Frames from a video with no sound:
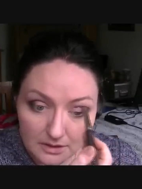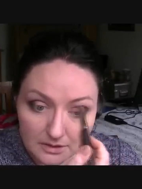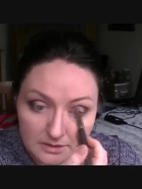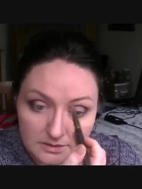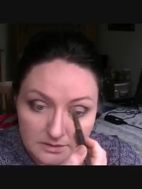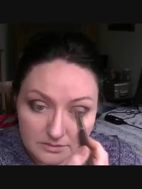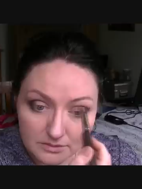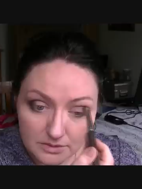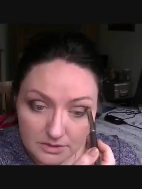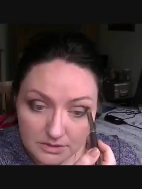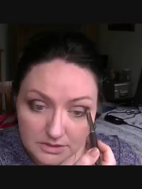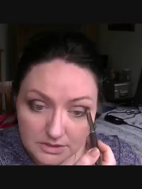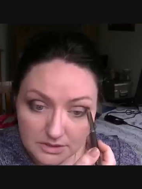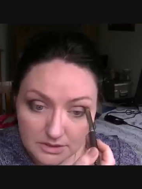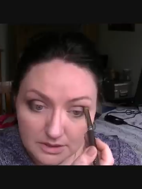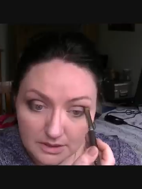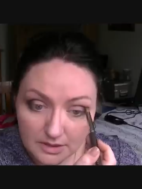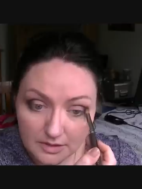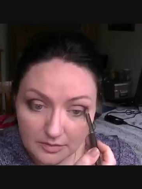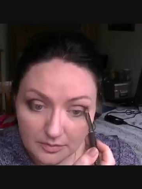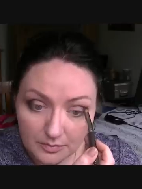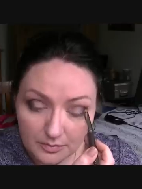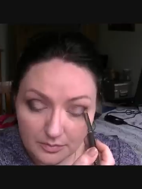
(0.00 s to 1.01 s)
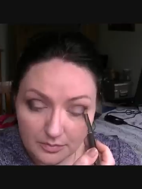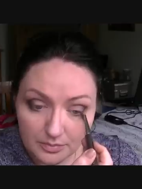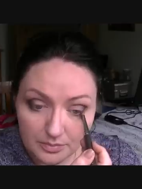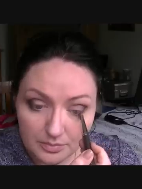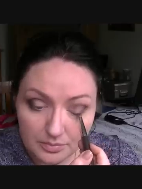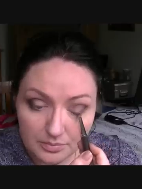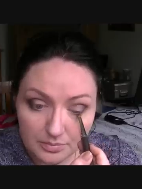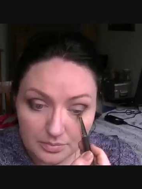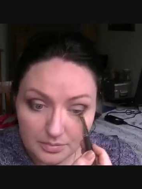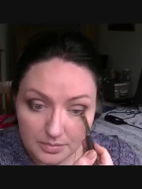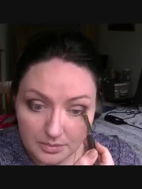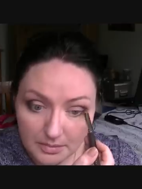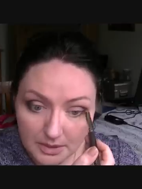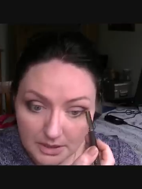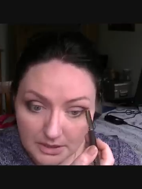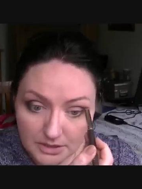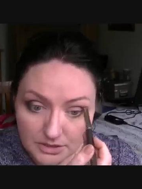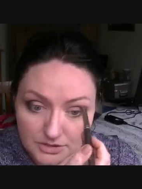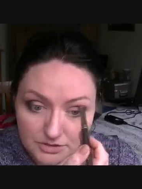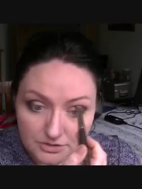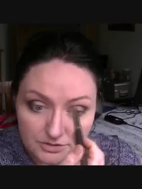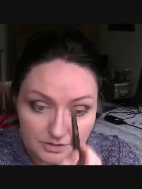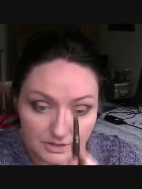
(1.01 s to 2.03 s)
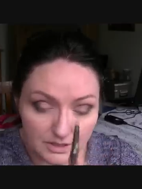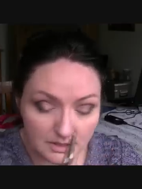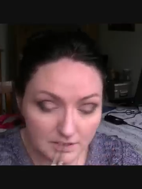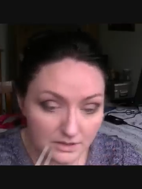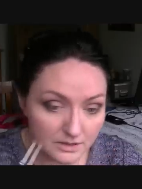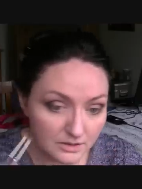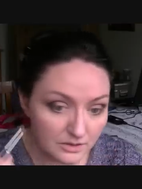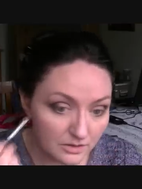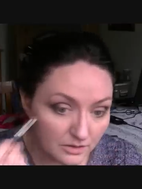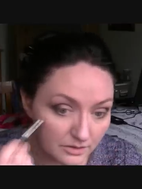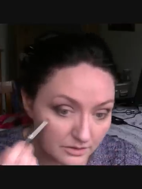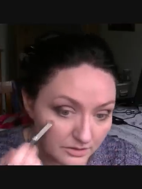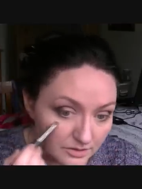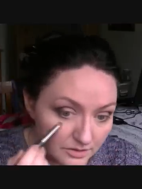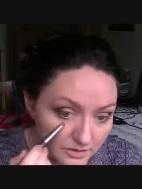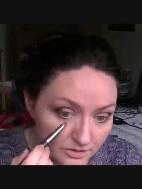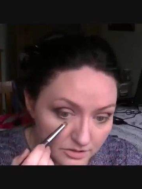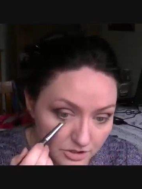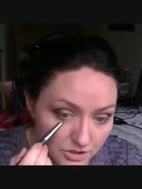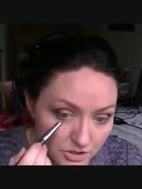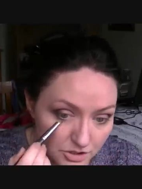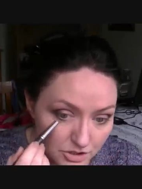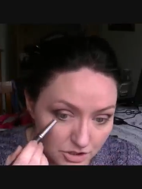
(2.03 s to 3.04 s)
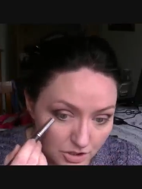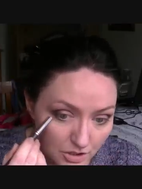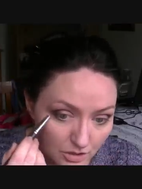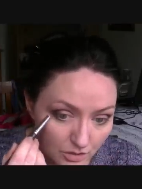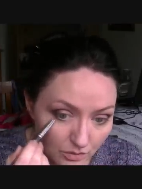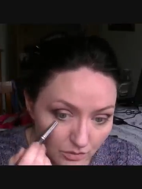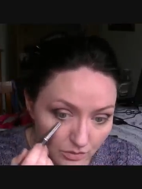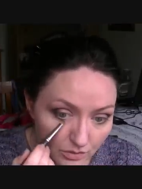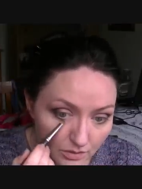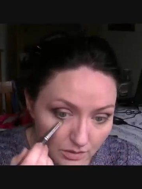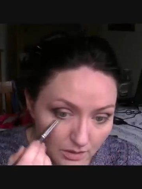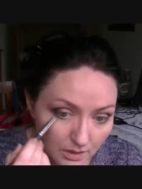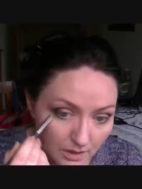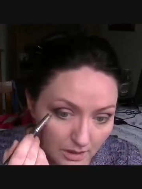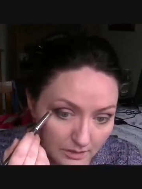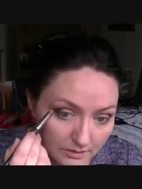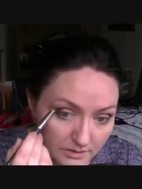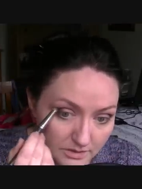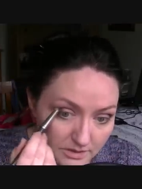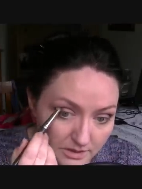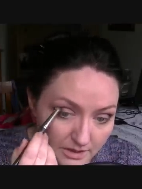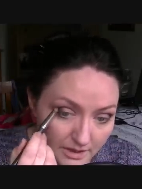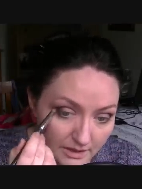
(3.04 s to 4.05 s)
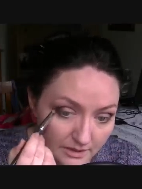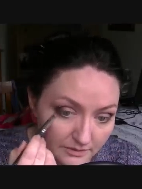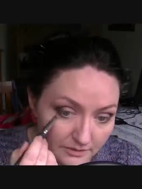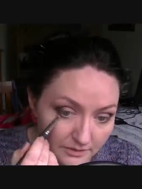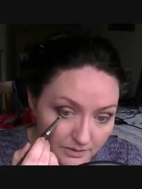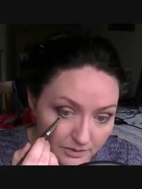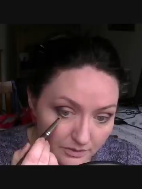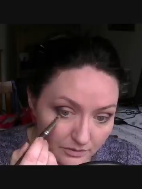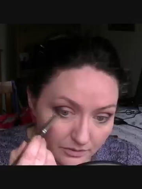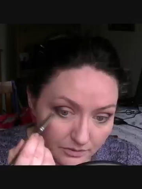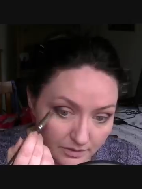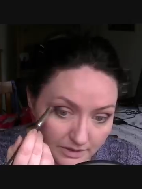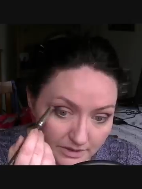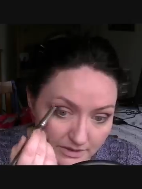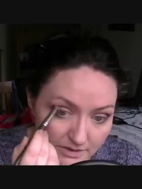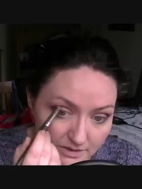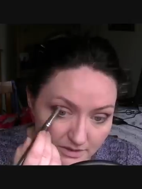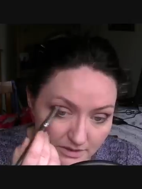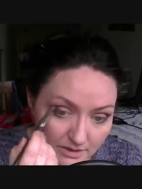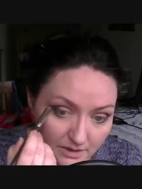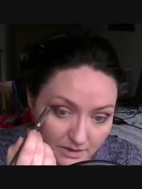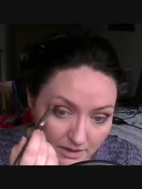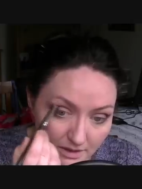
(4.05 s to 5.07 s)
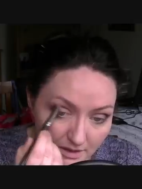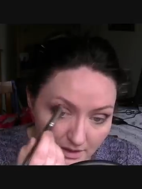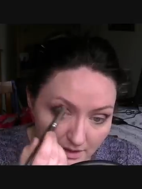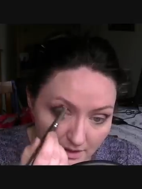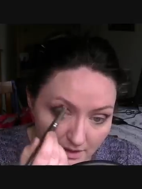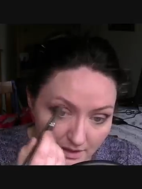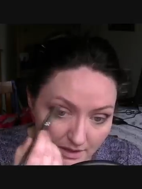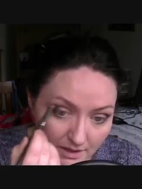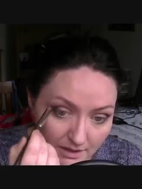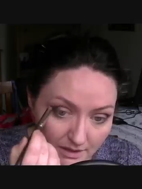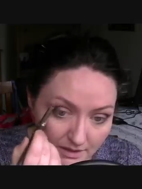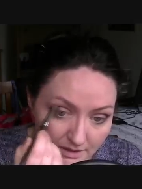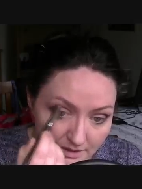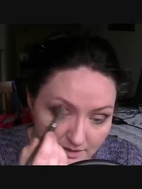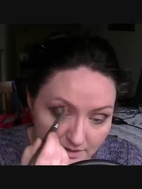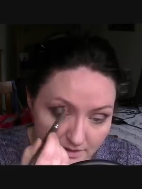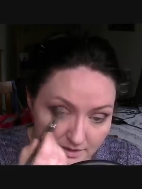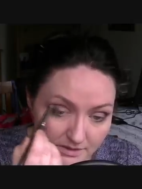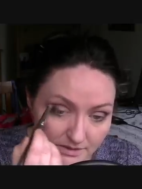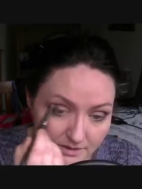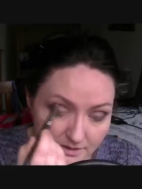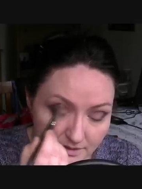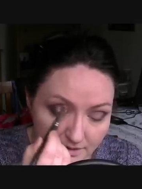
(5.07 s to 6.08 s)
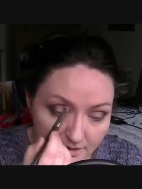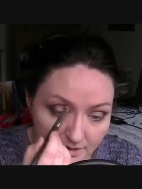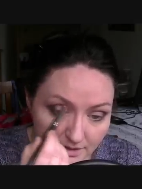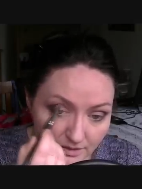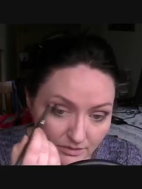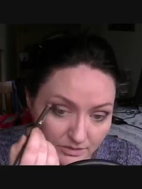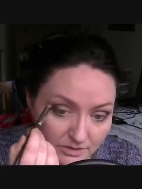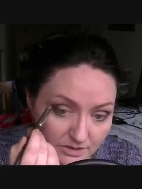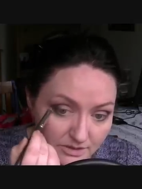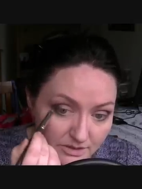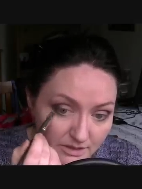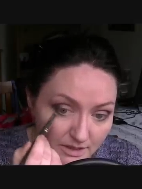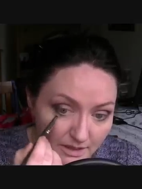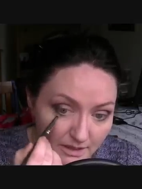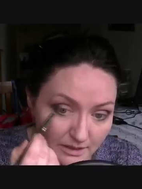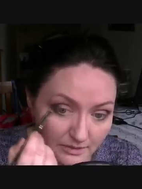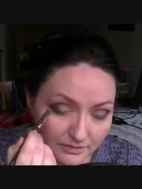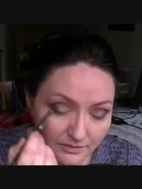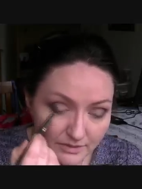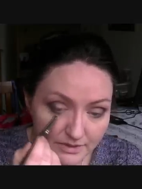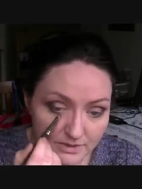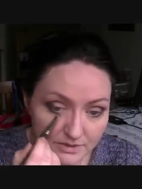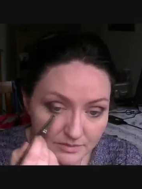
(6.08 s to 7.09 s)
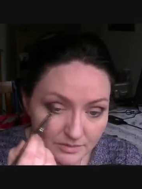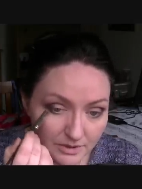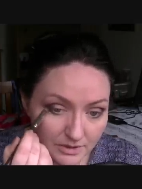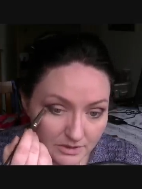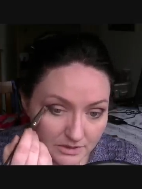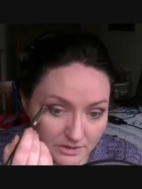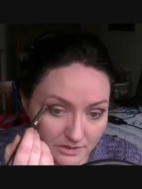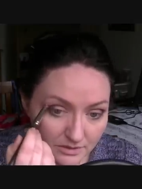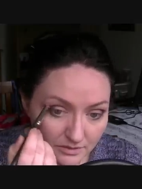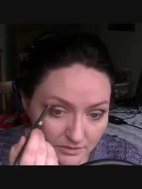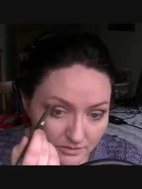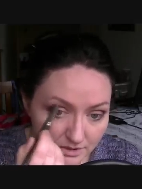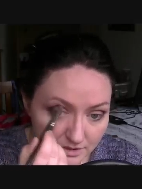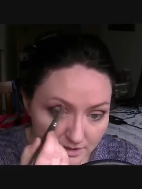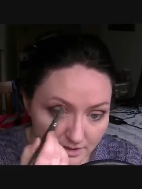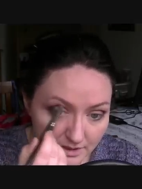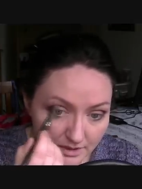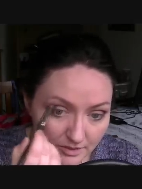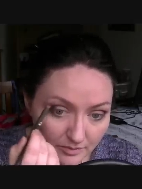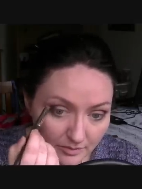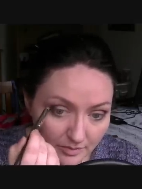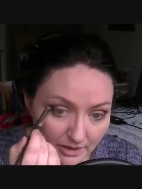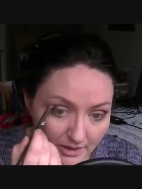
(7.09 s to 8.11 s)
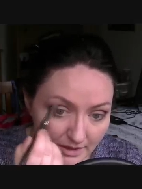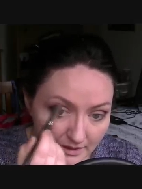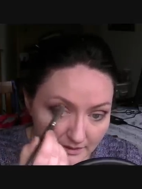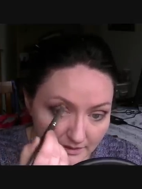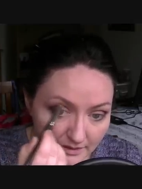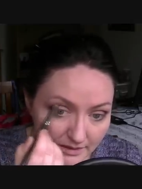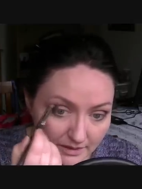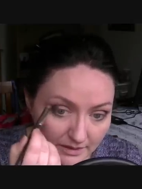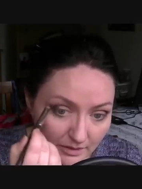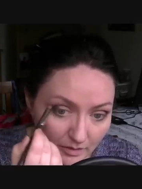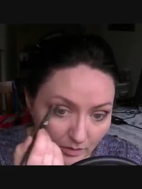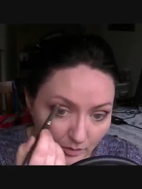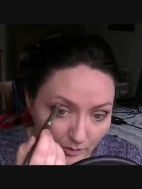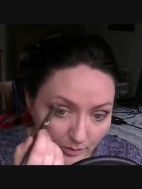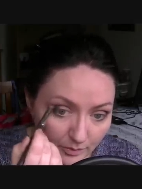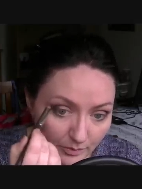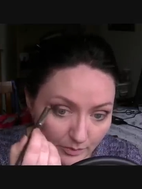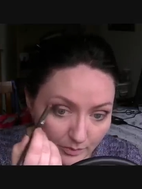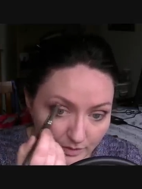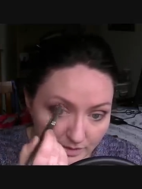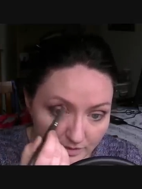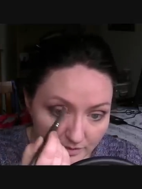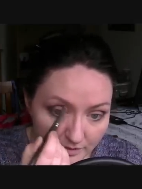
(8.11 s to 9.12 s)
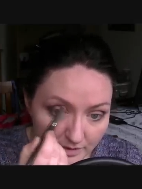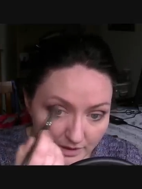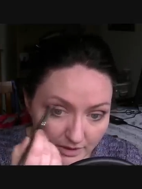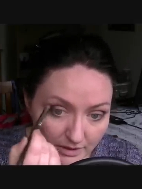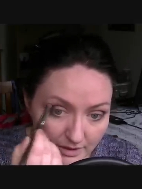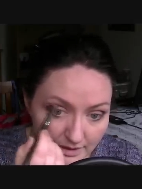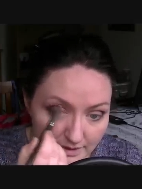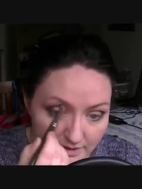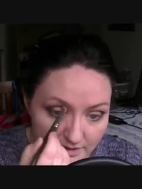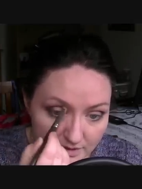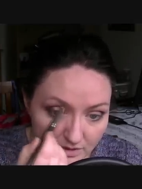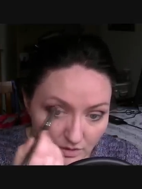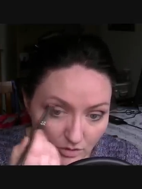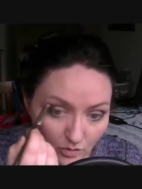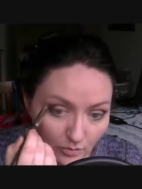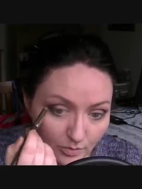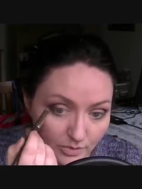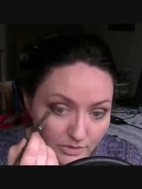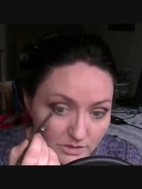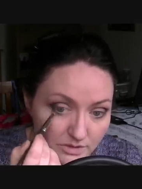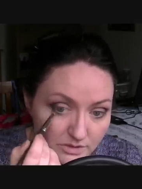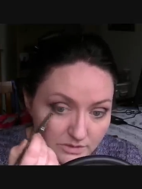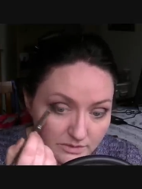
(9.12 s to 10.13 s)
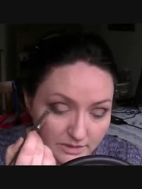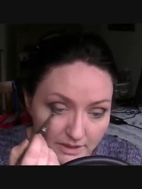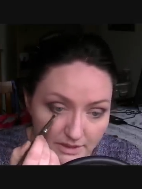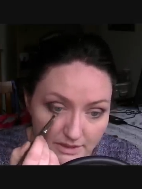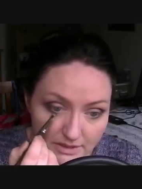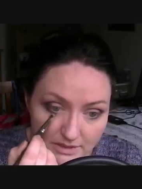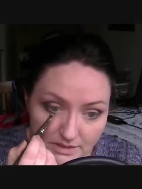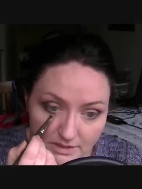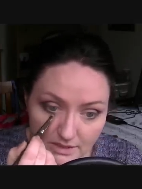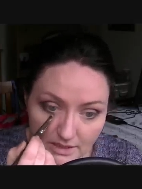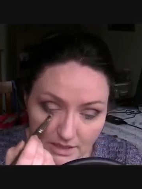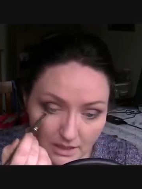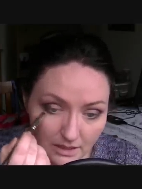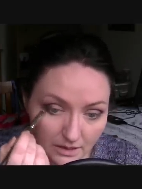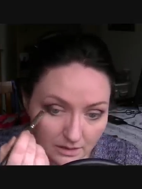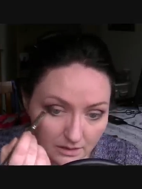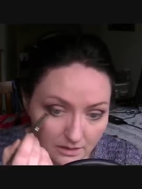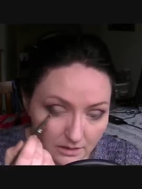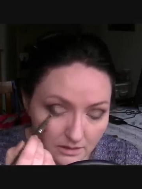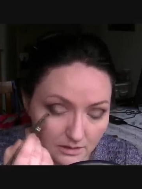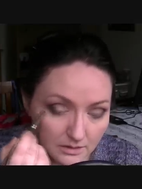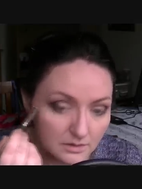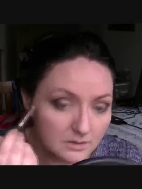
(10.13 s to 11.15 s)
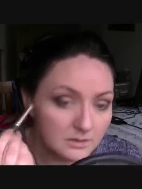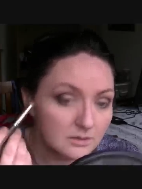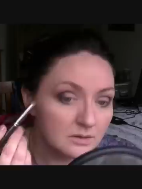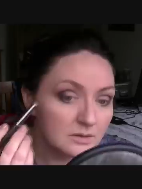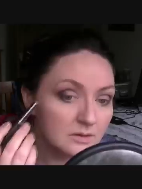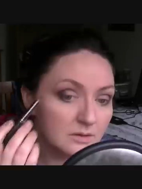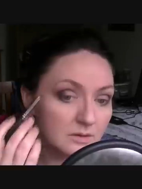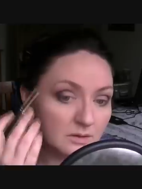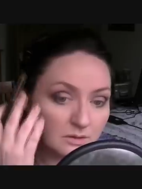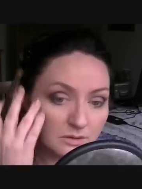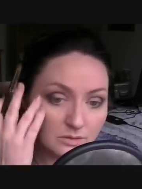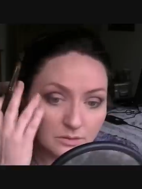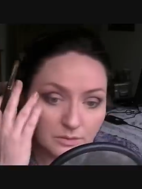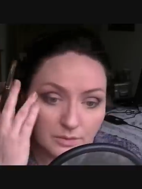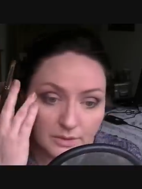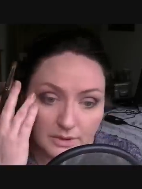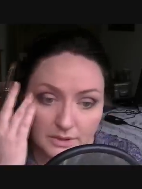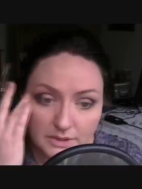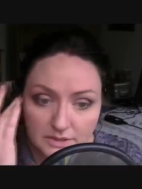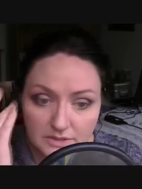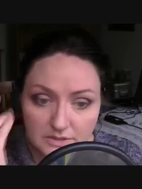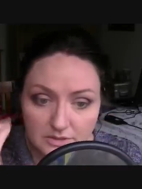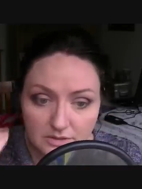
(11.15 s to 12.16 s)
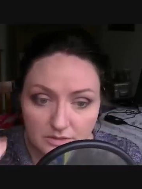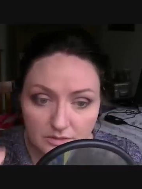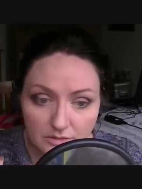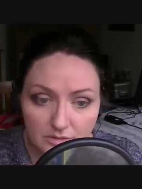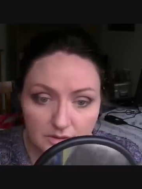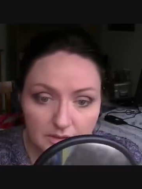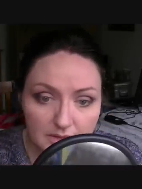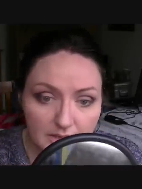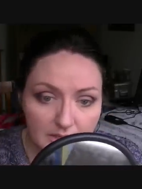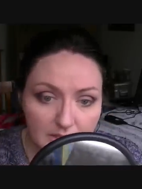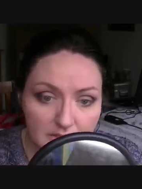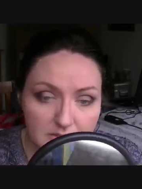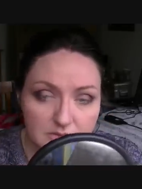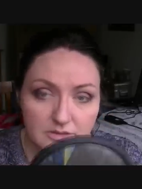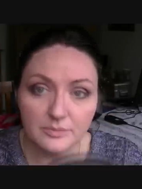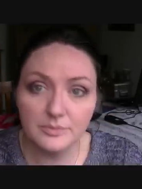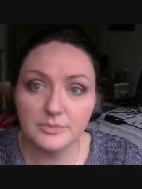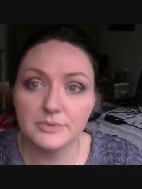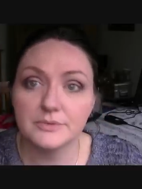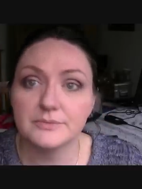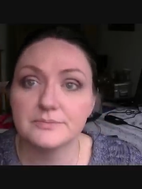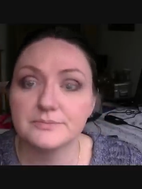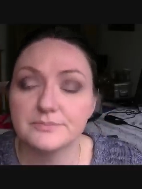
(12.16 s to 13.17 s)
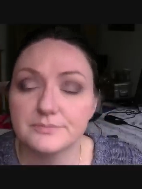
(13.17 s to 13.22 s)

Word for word: because I want to kind of make sure that the colour does show outside of the crease and it's, you know, it's slightly visible. So I'm just kind of blending it up with my eyes open so I can see where that's all going to end up.